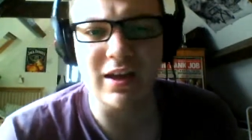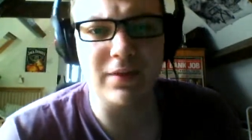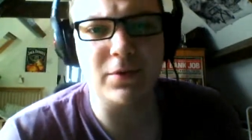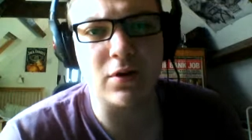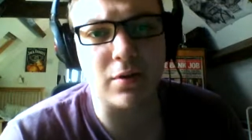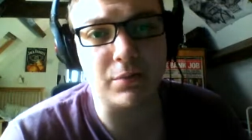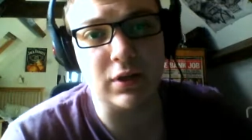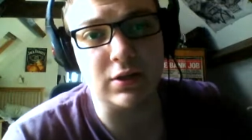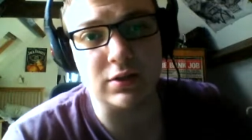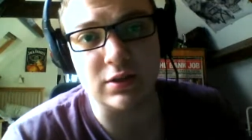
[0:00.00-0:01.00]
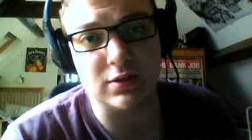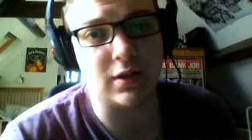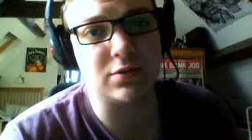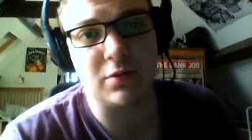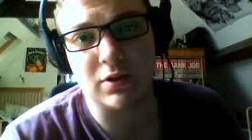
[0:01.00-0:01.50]
if you're a completionist,
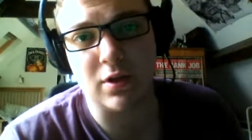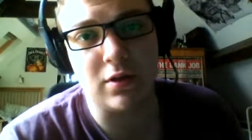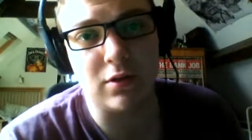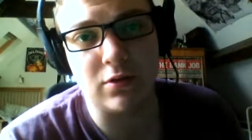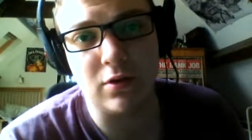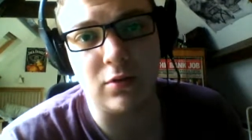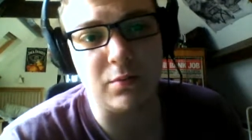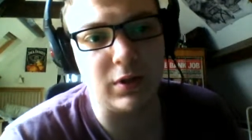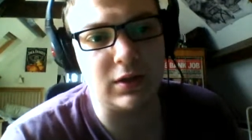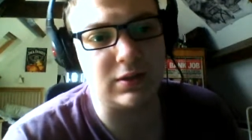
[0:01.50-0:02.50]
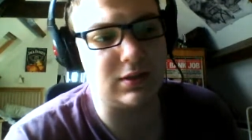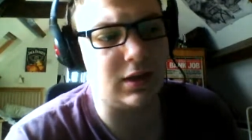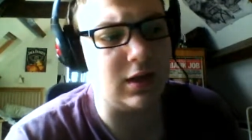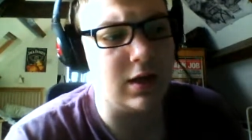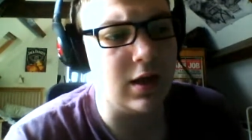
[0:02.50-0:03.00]
that's worth going through, but
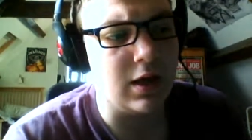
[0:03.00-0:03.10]
uh,